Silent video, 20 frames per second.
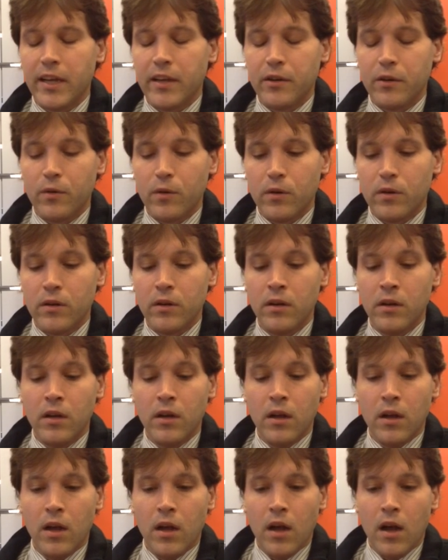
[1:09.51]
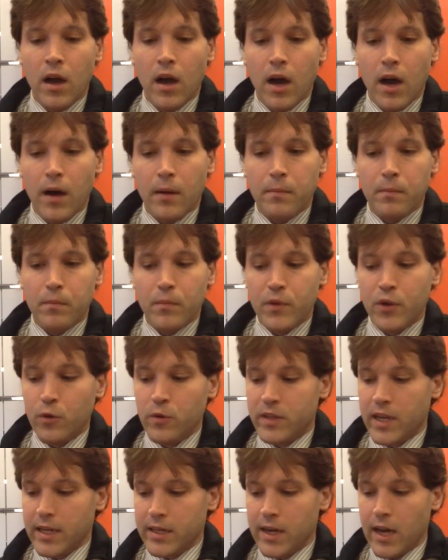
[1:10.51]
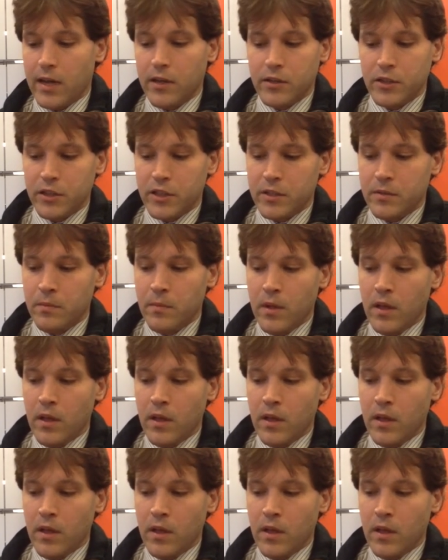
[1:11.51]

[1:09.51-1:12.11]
and or new technology.